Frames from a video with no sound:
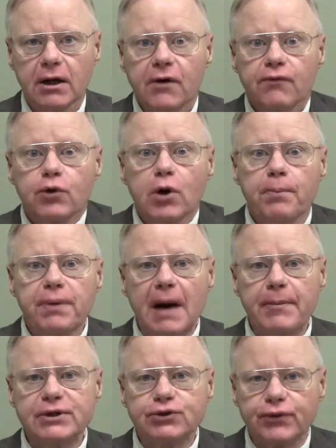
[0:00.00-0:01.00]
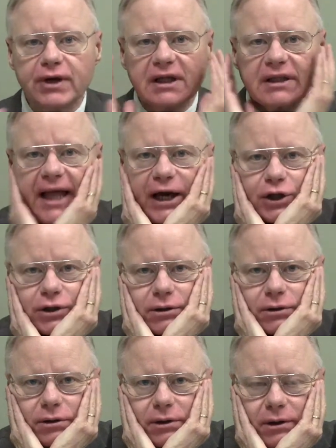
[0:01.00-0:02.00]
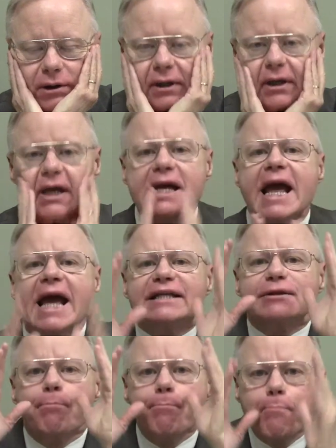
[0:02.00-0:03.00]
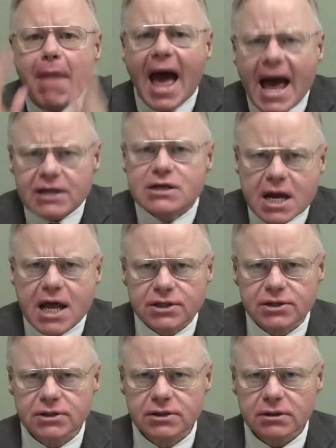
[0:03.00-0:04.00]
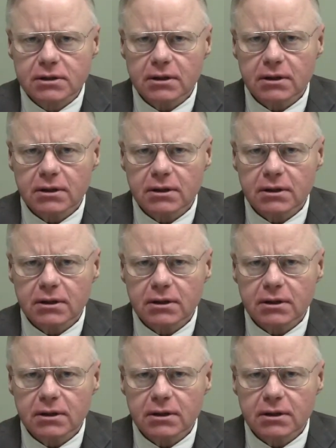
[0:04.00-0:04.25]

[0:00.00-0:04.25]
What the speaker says: for Obama's re-election. It's madness.